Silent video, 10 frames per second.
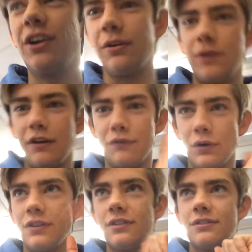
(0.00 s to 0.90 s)
All right, we gotta
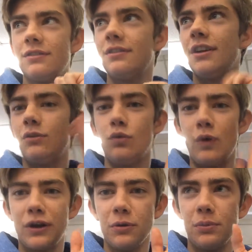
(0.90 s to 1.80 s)
focus.
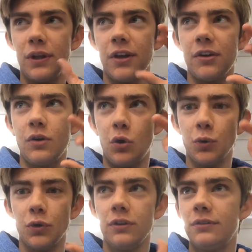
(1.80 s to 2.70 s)
Record player
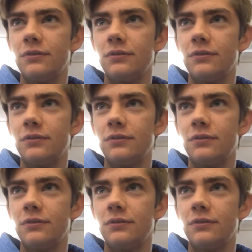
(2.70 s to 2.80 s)
holder.